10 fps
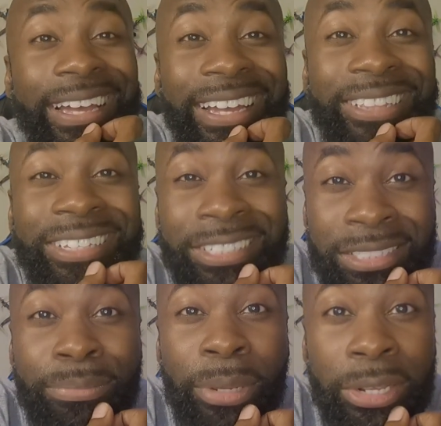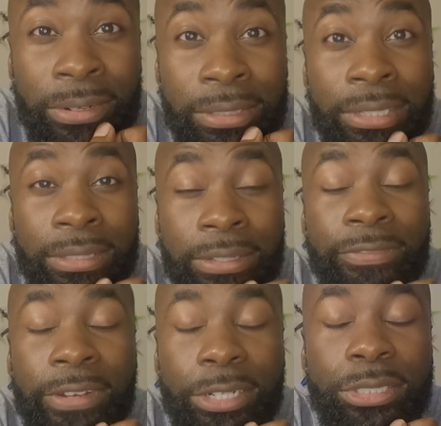I think it's better than the
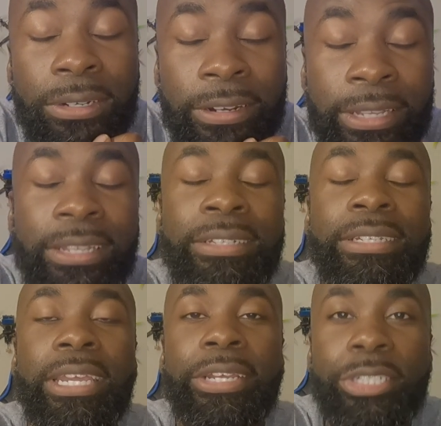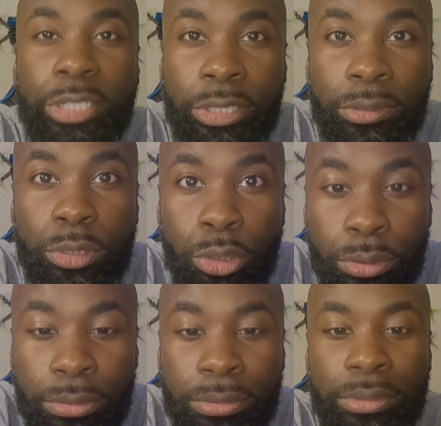Fat Shark
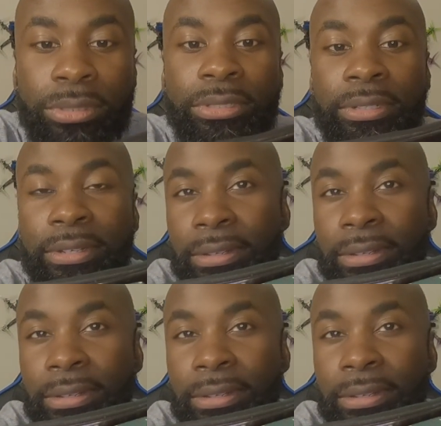HDO2s.